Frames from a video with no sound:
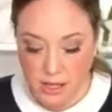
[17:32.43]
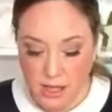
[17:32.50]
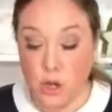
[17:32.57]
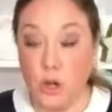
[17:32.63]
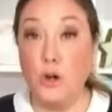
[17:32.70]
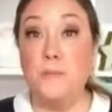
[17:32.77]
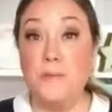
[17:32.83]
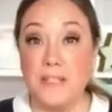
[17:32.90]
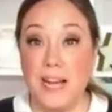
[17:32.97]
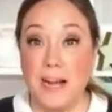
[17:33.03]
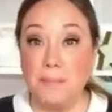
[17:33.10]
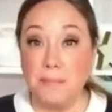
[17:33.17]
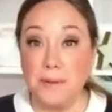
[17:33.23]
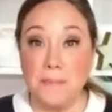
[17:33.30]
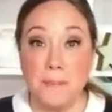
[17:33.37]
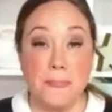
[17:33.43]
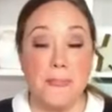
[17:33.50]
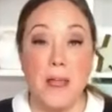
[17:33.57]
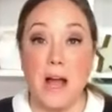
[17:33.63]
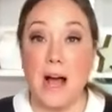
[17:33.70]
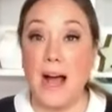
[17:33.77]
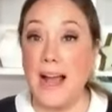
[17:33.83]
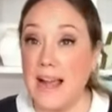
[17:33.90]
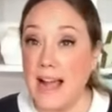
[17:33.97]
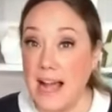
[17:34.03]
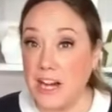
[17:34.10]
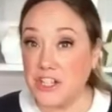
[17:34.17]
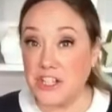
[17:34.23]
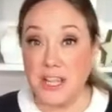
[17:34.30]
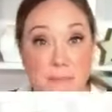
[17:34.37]
hooped up, I
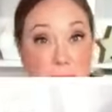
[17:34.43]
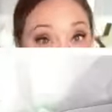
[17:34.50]
actually am